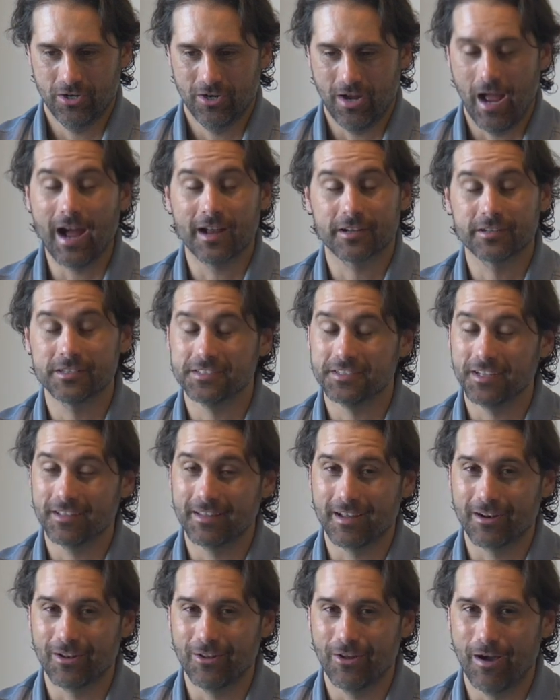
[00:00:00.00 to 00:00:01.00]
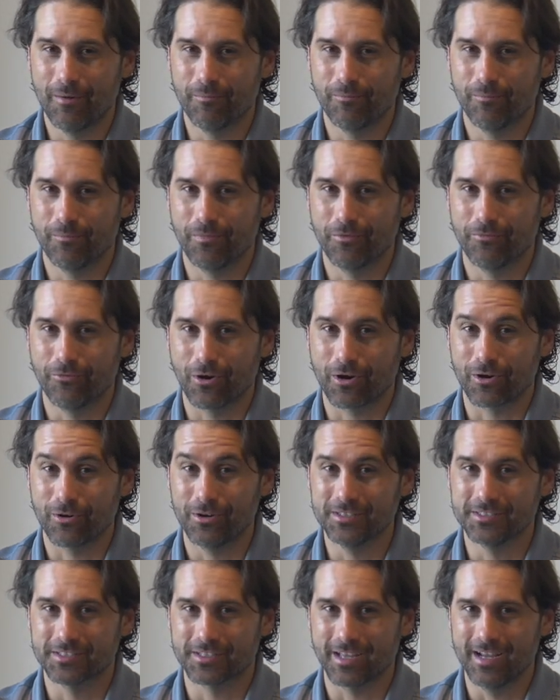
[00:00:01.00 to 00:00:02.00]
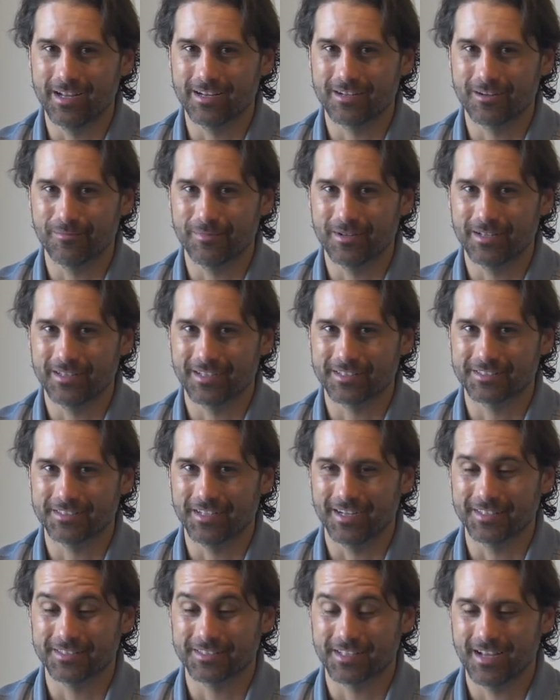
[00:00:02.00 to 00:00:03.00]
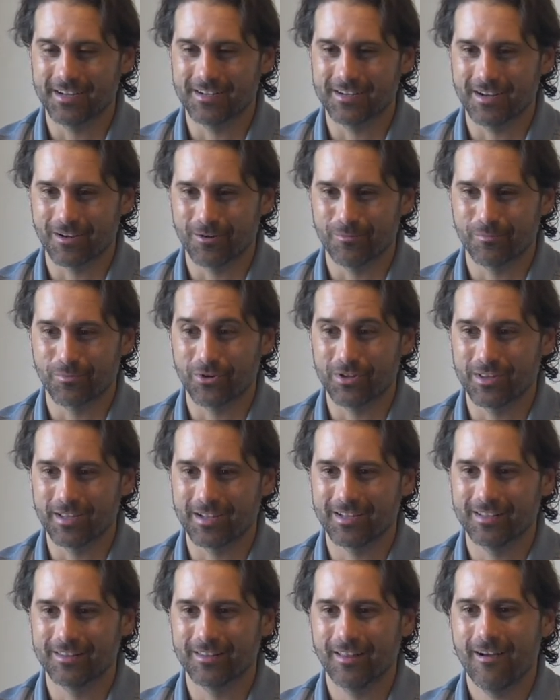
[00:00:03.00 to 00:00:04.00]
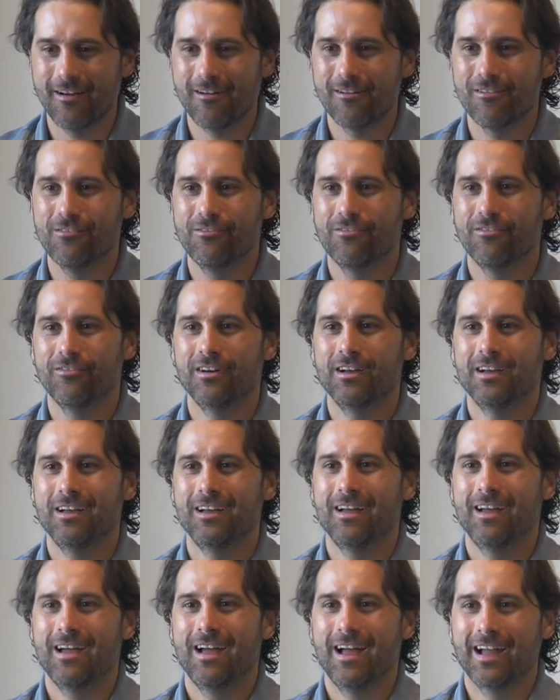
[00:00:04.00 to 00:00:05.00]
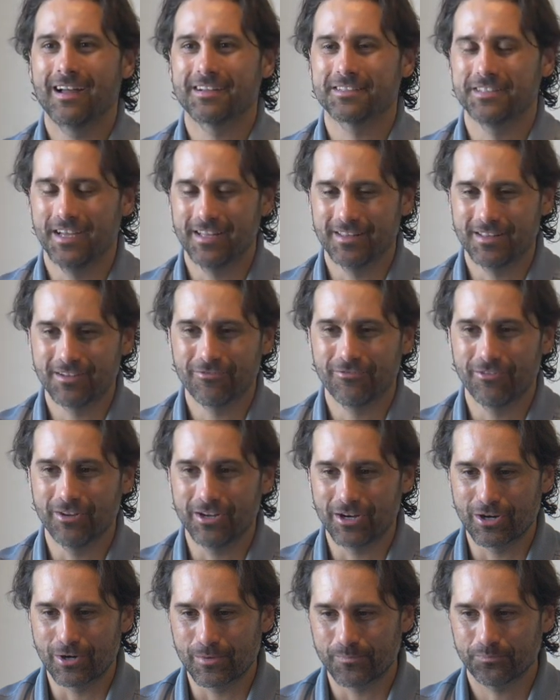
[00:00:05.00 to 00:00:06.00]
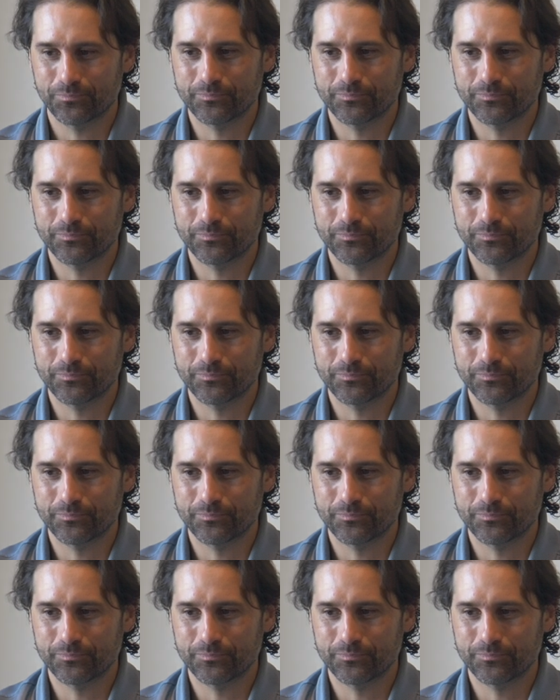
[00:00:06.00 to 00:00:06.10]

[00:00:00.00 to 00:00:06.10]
I actually say that a lot before I go on stage. I'll be like side stage and I go breathing in love, exhaling fear.